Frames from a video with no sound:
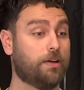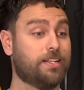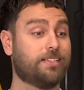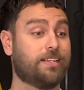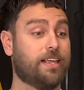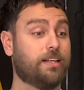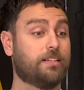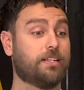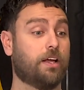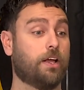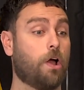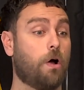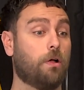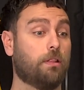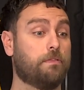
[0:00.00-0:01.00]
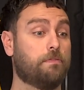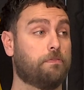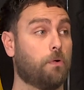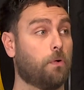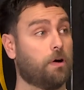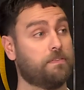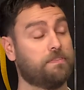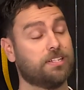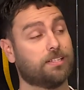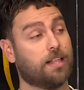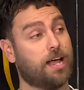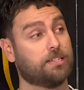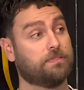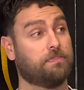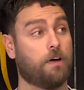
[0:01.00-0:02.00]
He's kicked a goal in 4 of his
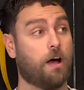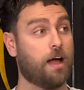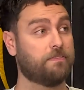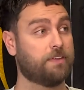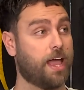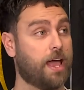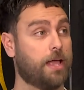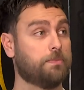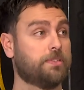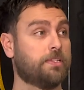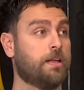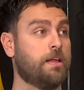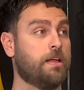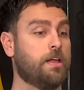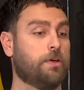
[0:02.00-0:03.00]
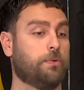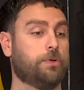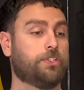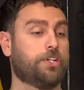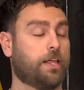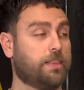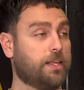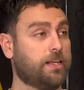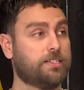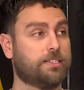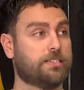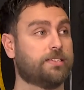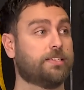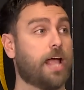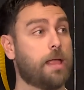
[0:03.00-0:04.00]
last 5 games, which I think is a
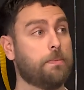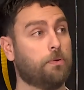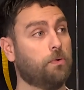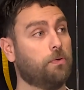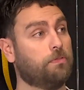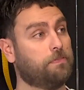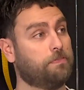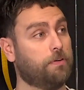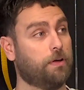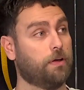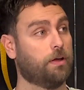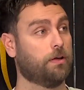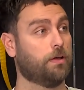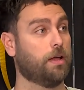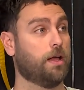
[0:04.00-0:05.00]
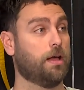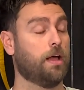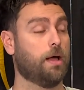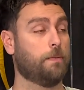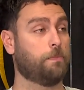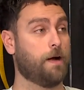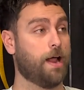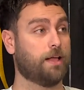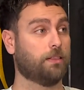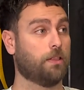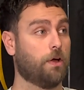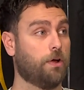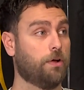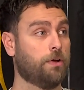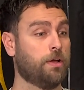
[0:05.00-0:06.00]
staple for a
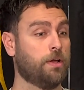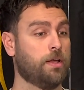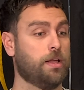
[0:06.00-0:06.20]
Brownlow